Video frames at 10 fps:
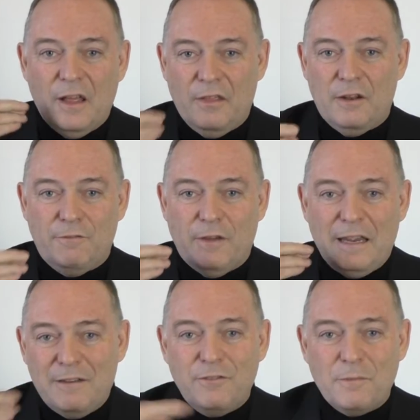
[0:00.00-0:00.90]
that are for
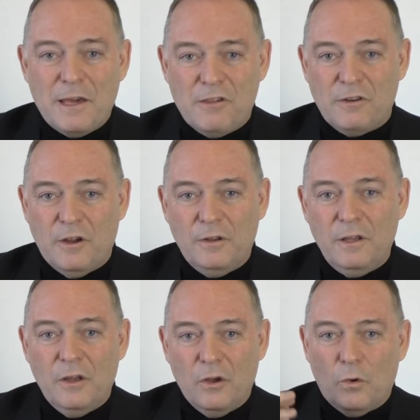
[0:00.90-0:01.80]
information
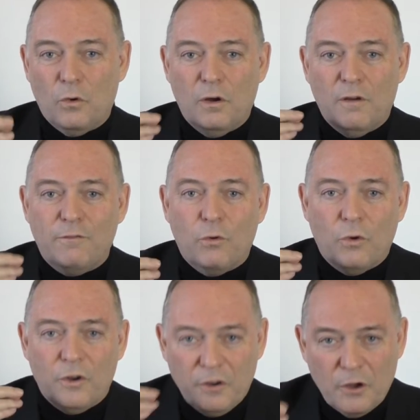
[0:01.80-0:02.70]
only or
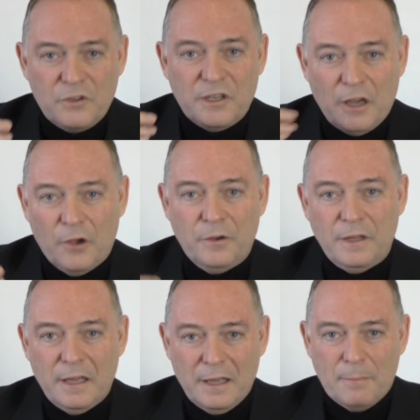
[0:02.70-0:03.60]
for noting only